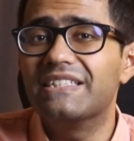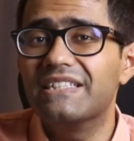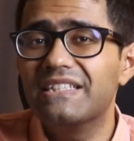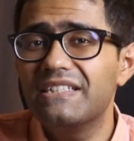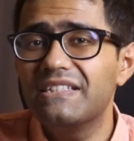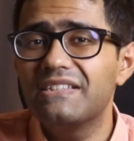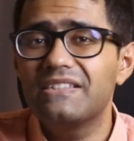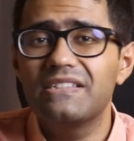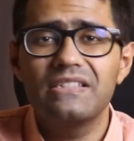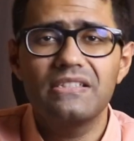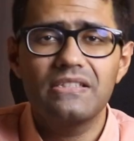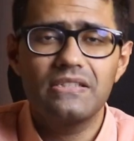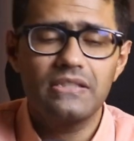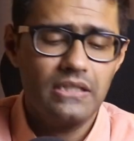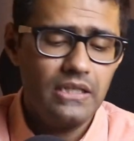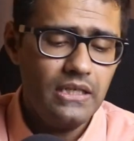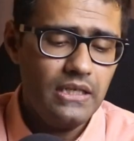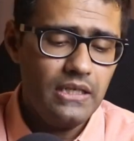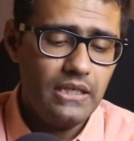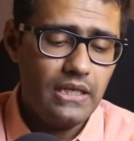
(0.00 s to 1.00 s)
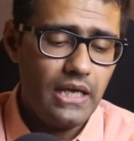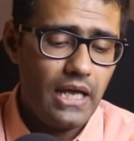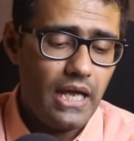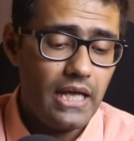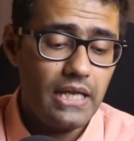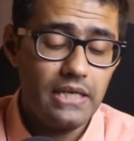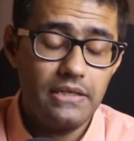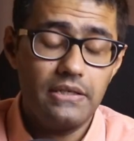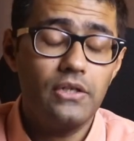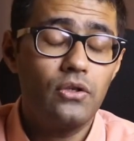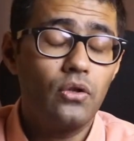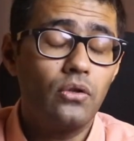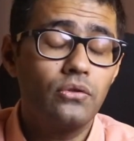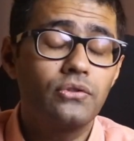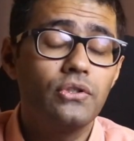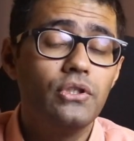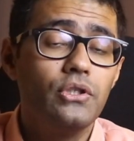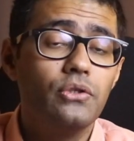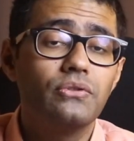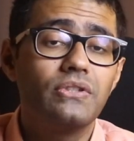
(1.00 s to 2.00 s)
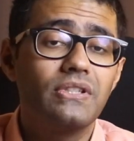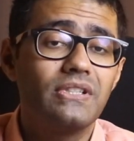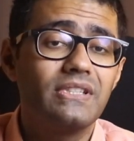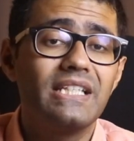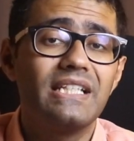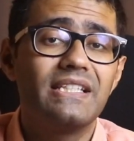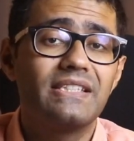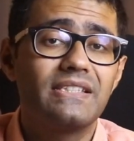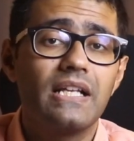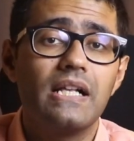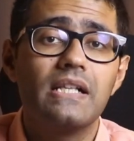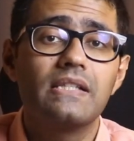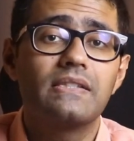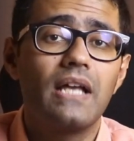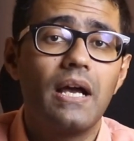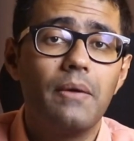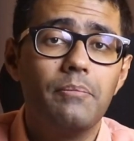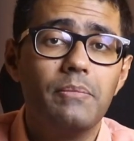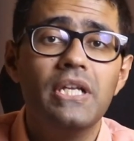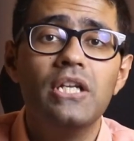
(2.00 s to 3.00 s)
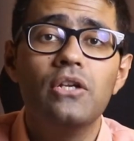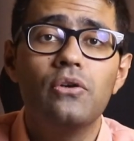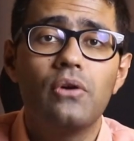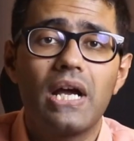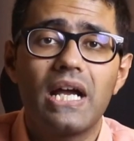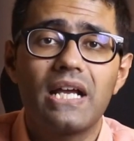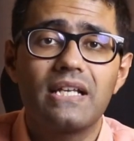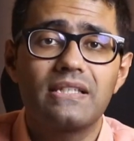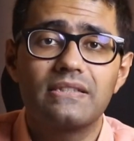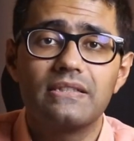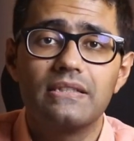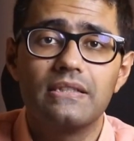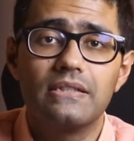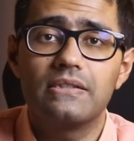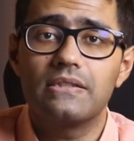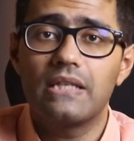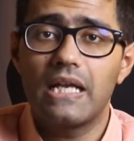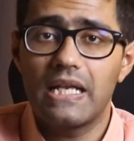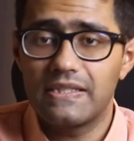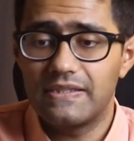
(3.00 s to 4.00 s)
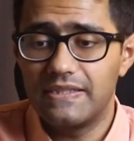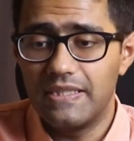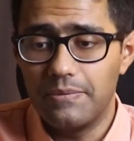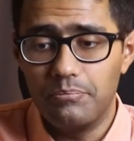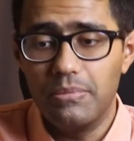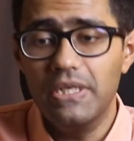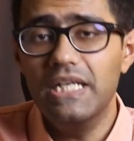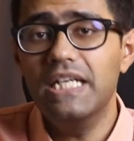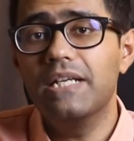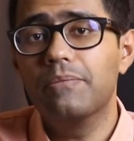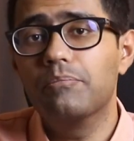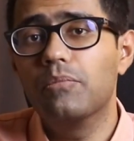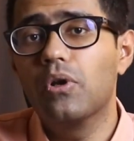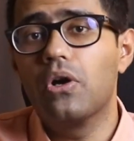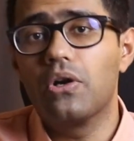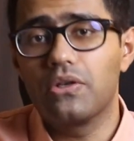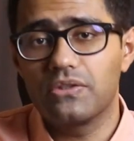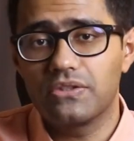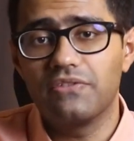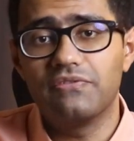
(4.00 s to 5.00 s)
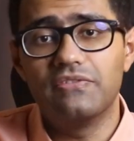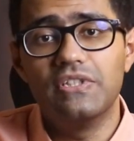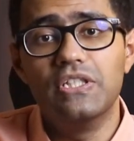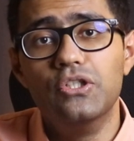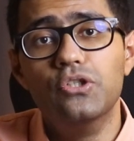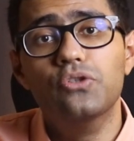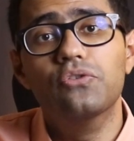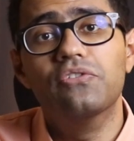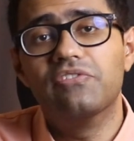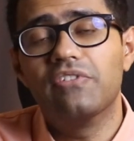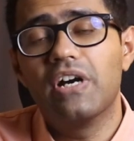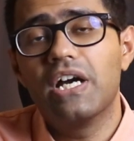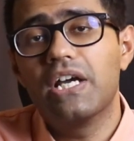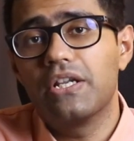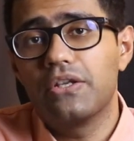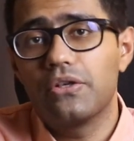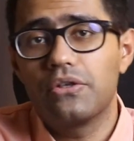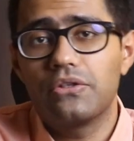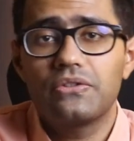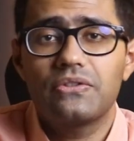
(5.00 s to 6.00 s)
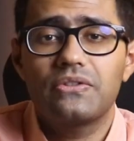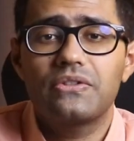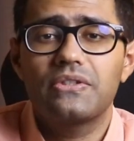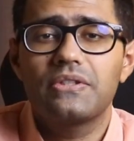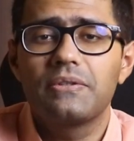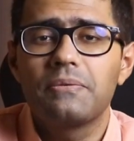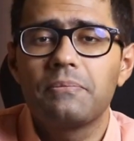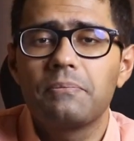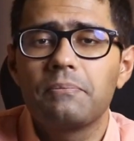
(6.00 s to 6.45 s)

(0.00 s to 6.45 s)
synthesis, And it also uses the cell's amino acids as the building blocks of the new virions.